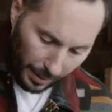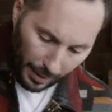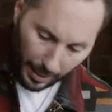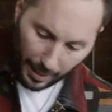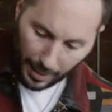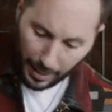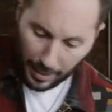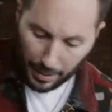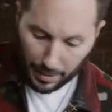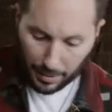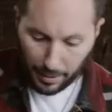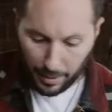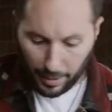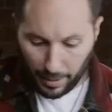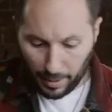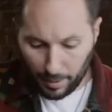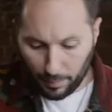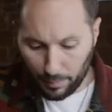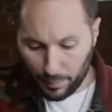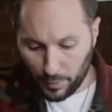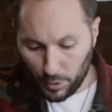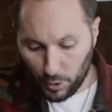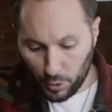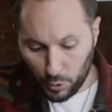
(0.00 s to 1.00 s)
And
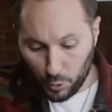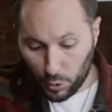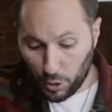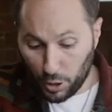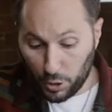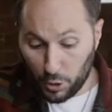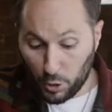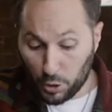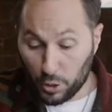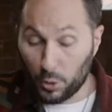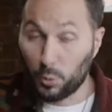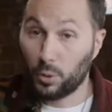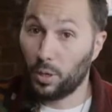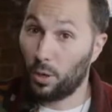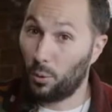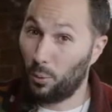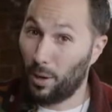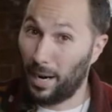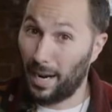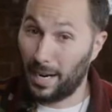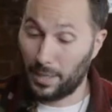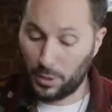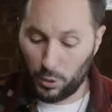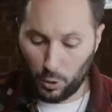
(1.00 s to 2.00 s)
uh, you could use a
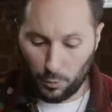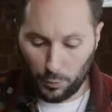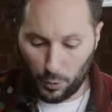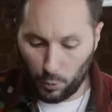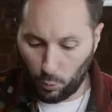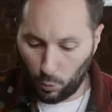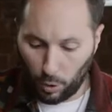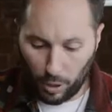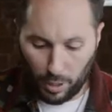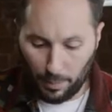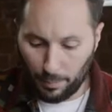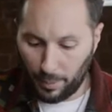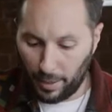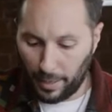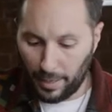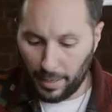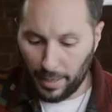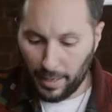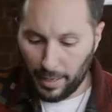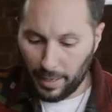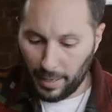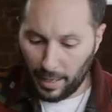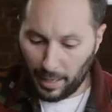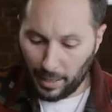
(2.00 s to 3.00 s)
rag too if you want, but
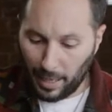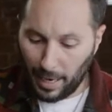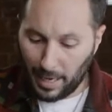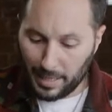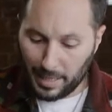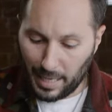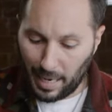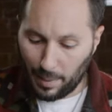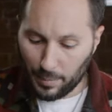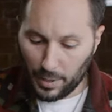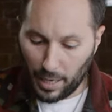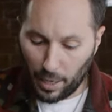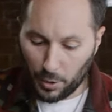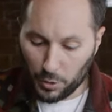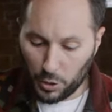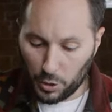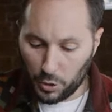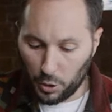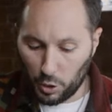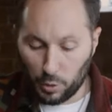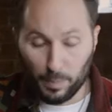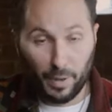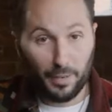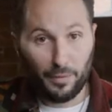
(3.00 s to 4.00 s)
a lot of times I'll
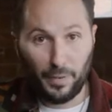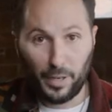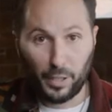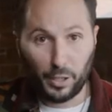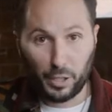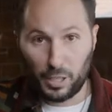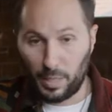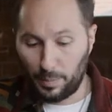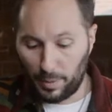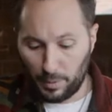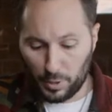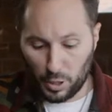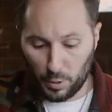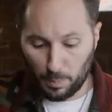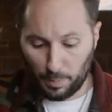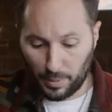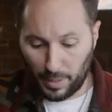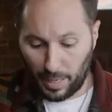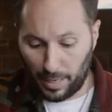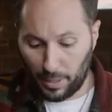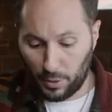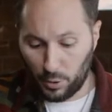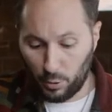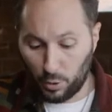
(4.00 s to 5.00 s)
just use my fingertip and just
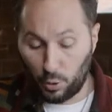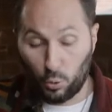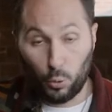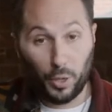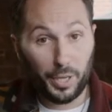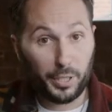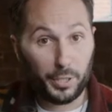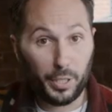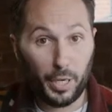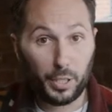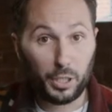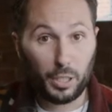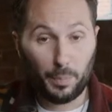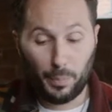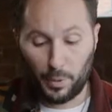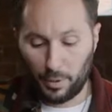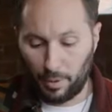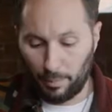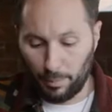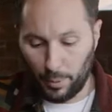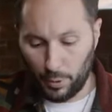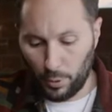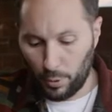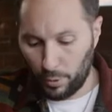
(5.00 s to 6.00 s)
kind of do a quick touch up
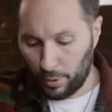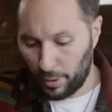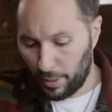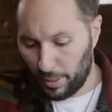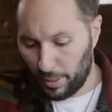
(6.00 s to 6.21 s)
on the boot